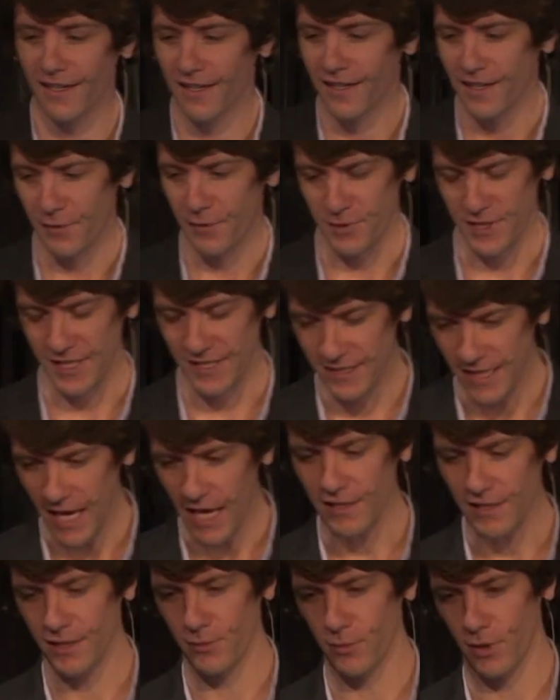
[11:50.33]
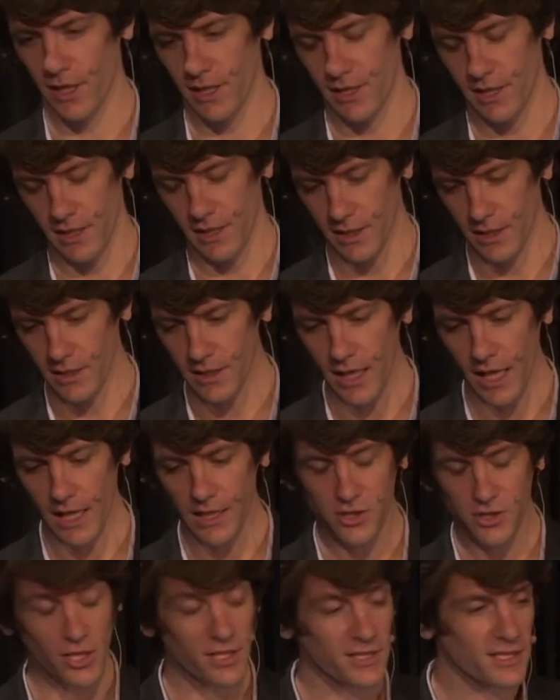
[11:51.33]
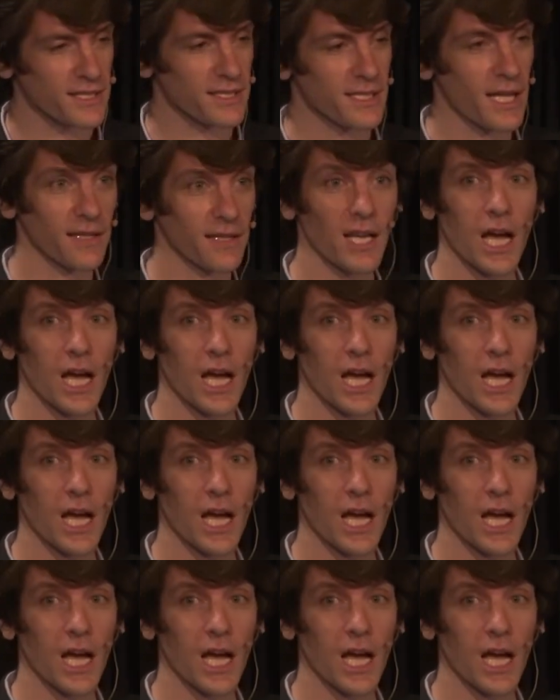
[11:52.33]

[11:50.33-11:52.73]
It was exactly what I needed. And just as that